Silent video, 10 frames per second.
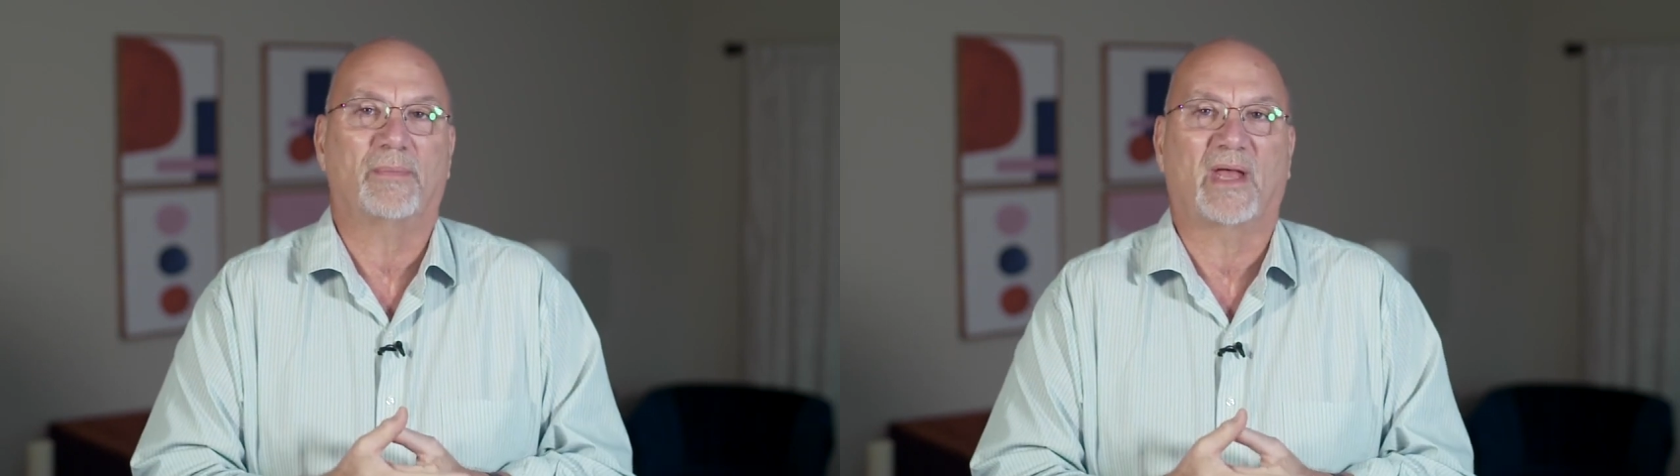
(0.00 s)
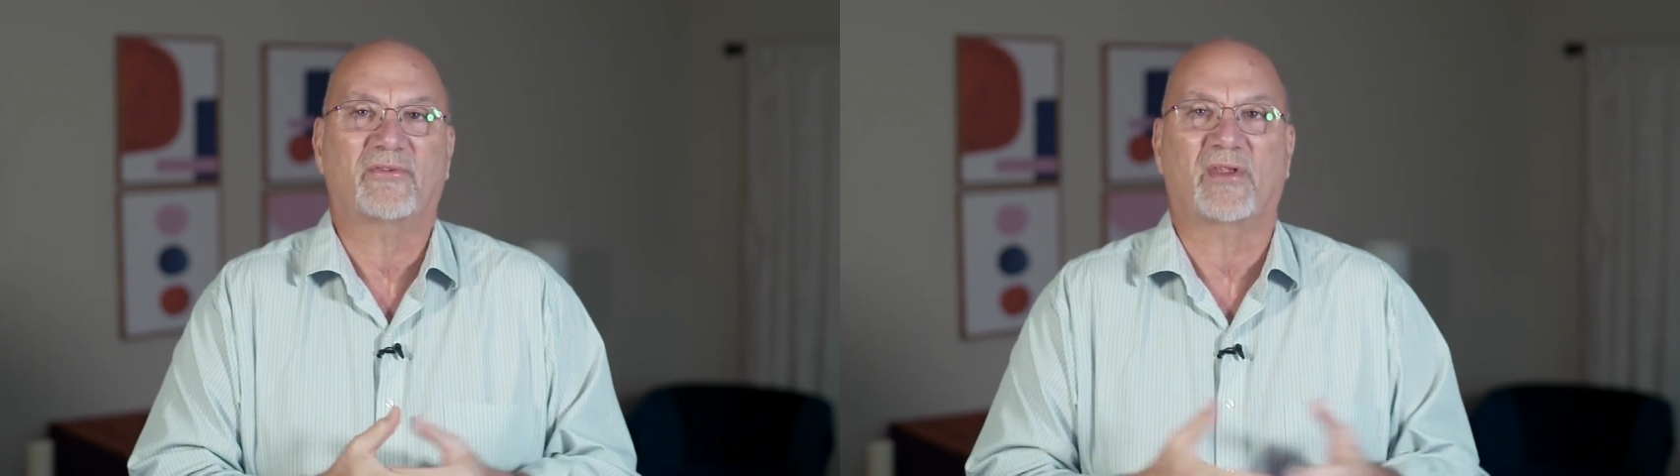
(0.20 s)

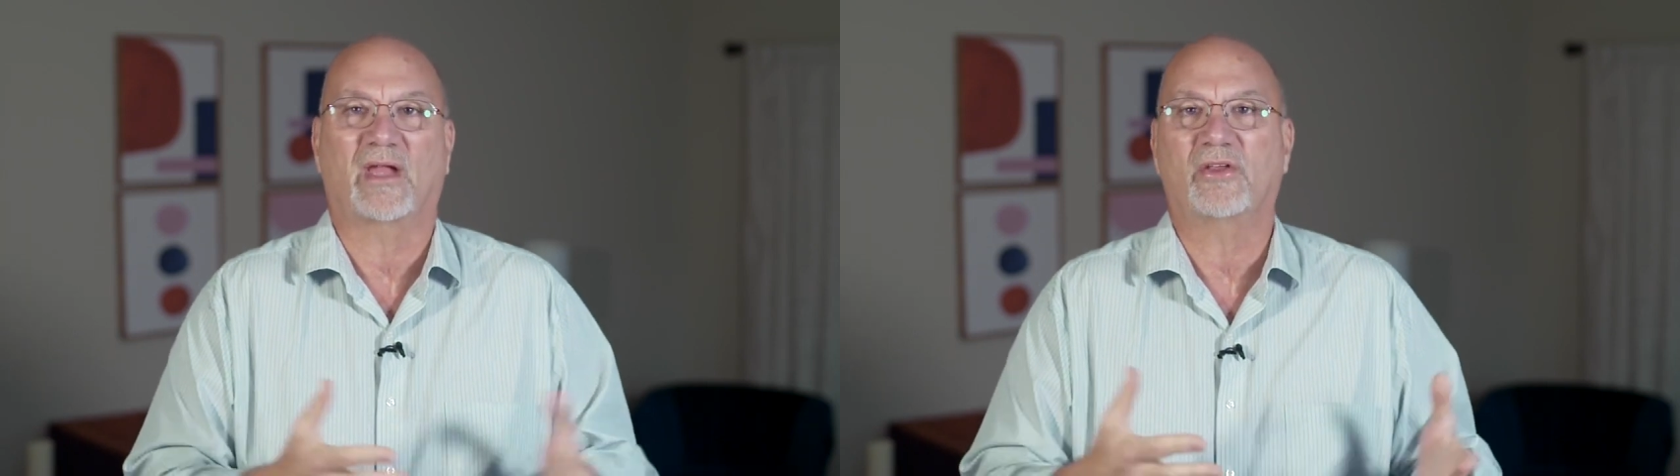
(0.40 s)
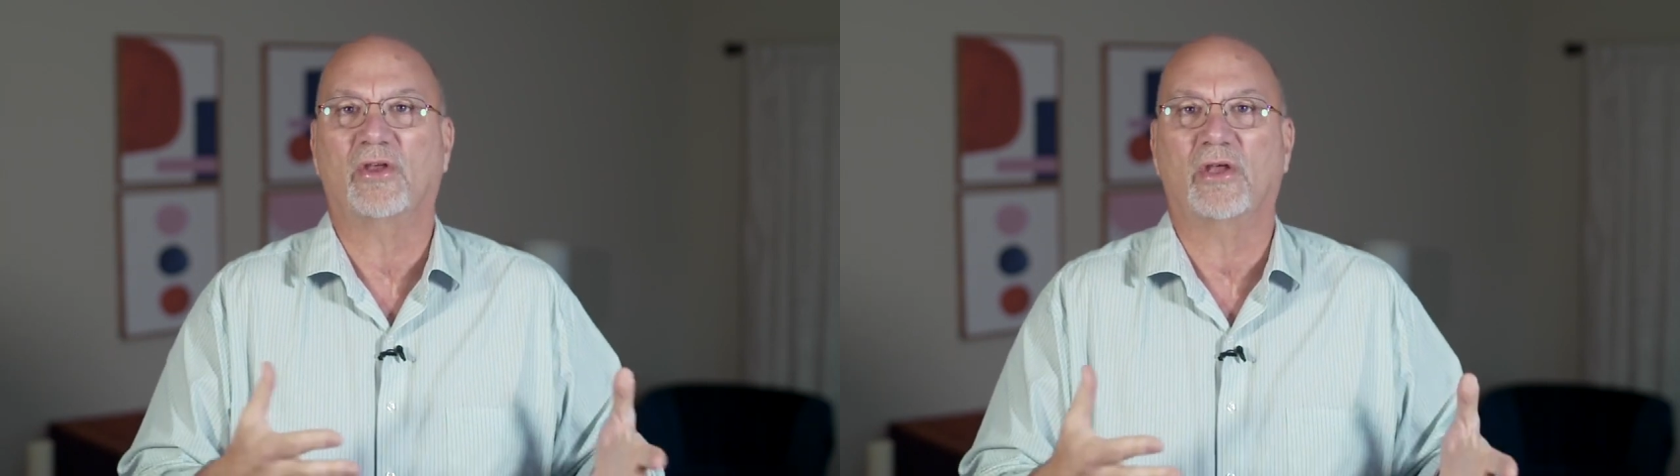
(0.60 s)
best I
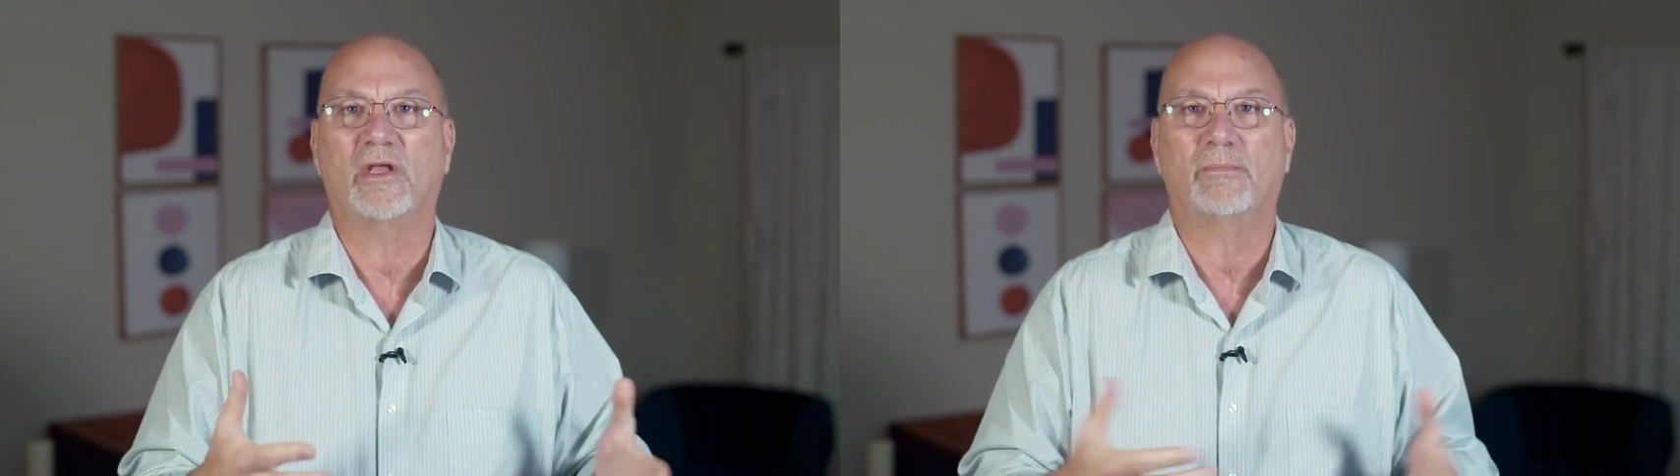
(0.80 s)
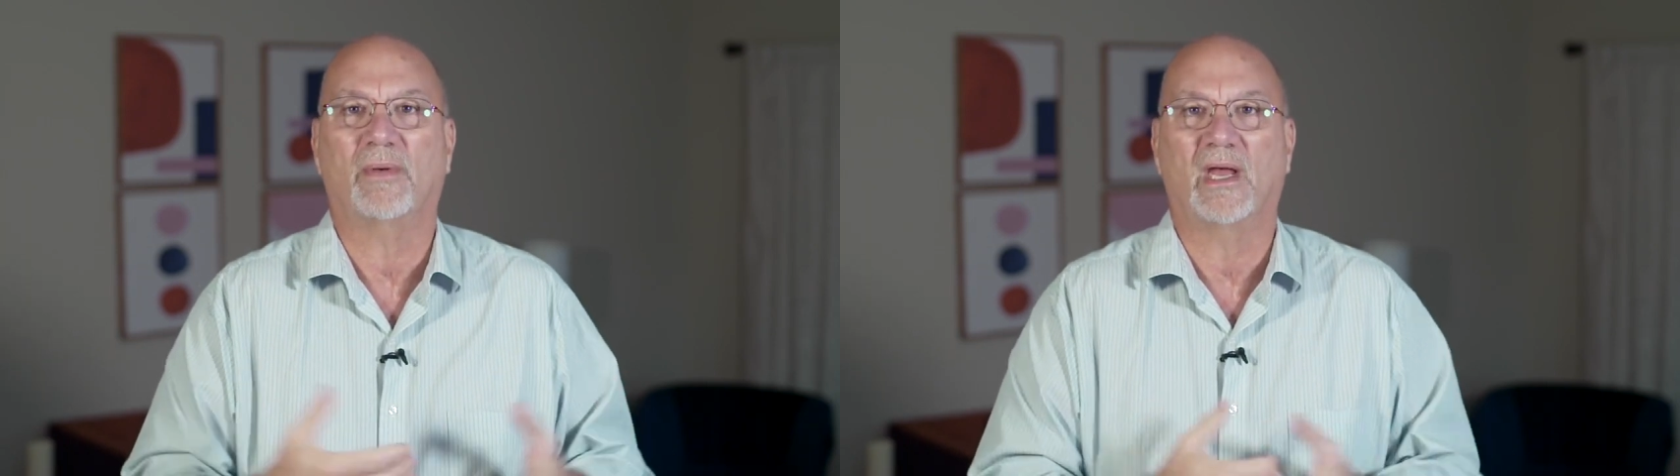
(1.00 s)

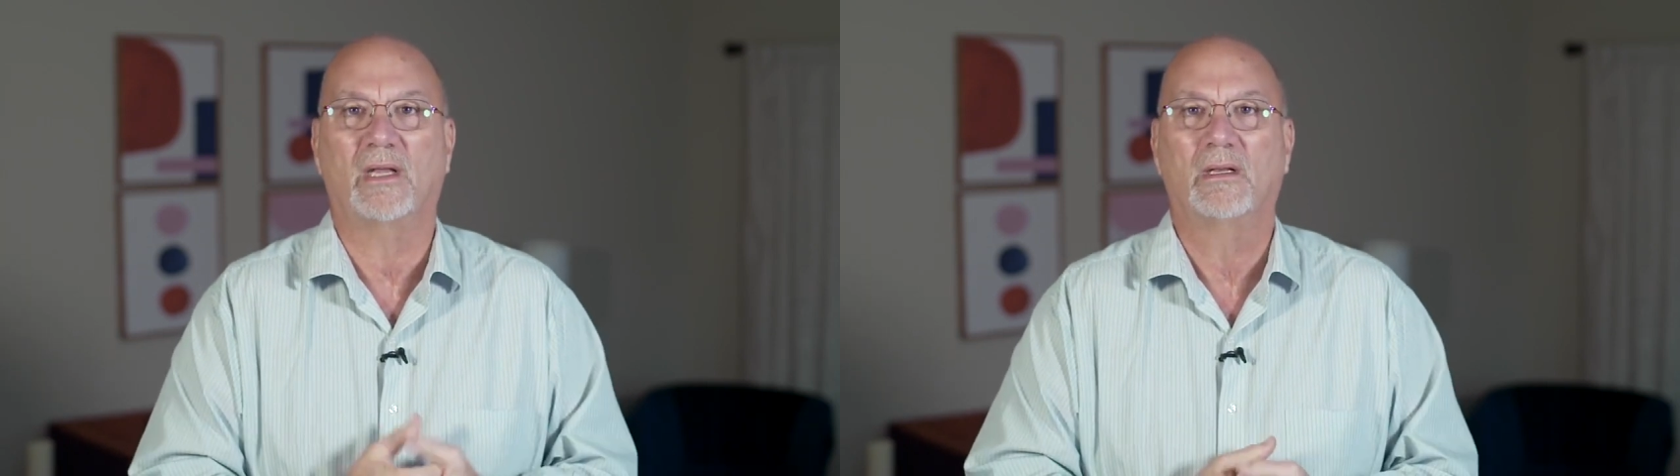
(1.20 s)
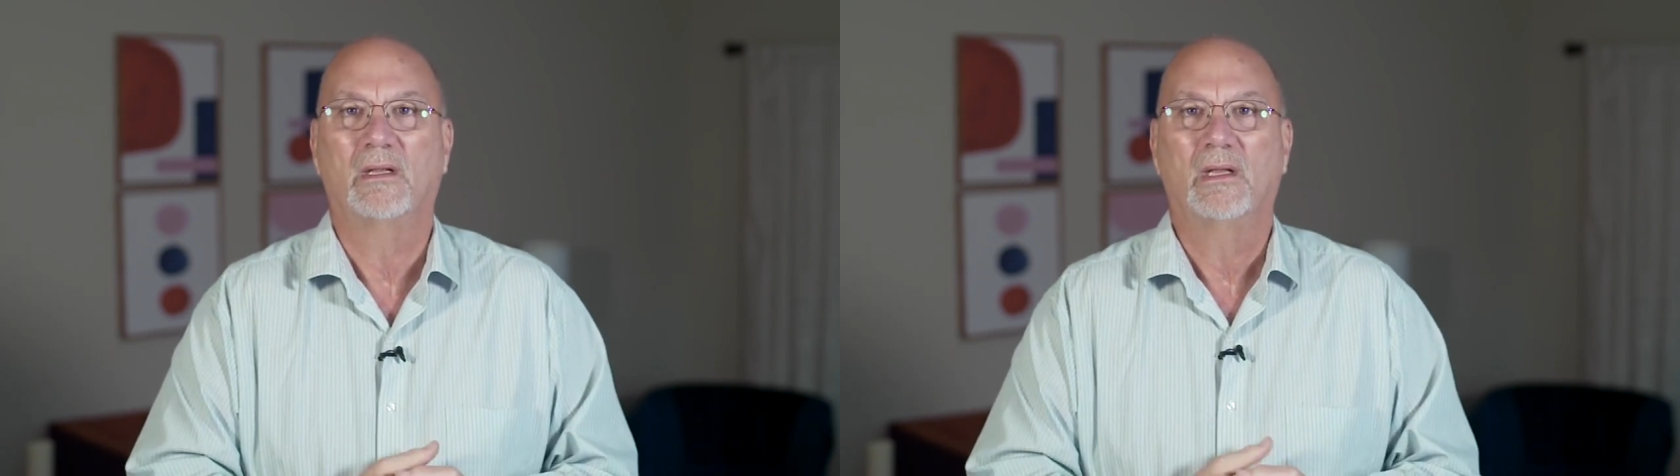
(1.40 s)
could, but